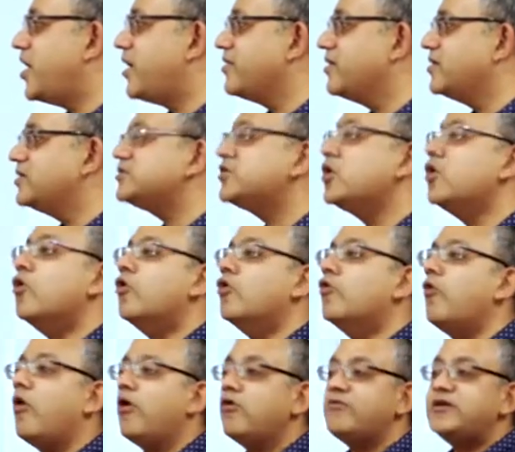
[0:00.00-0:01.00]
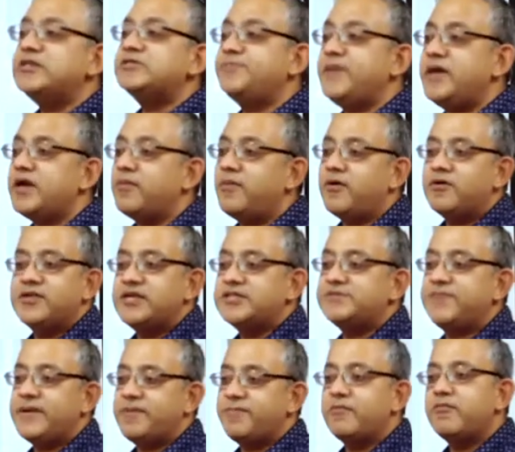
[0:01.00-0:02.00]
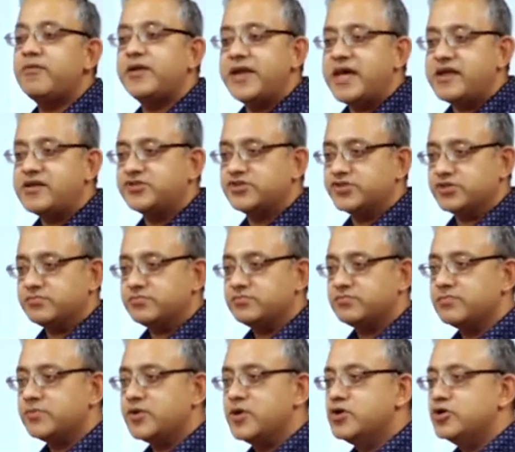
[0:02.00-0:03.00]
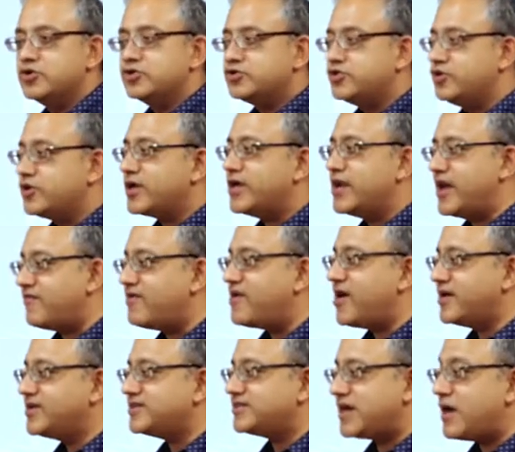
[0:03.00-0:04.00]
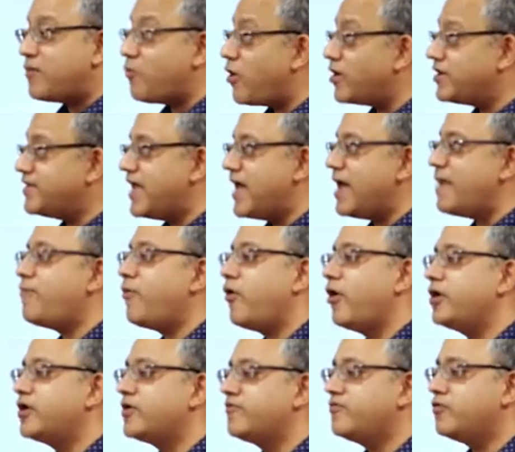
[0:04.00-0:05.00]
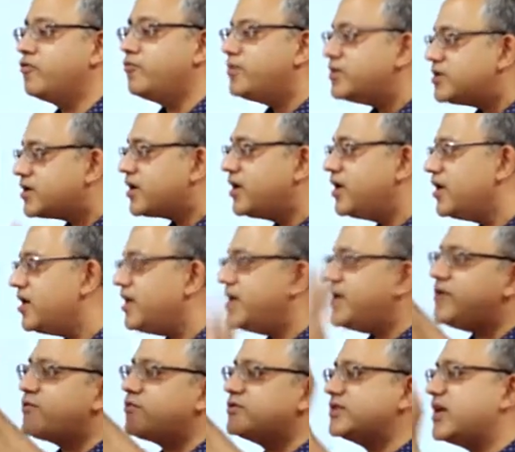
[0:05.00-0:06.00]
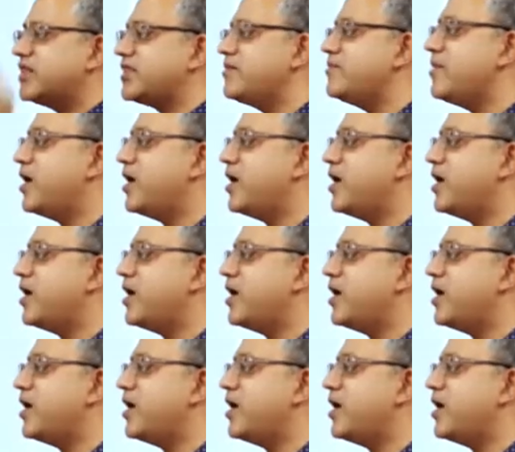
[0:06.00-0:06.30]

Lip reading: and others, who always speak about these people with derision. So you can never understand what their point of view, but clearly it was Ati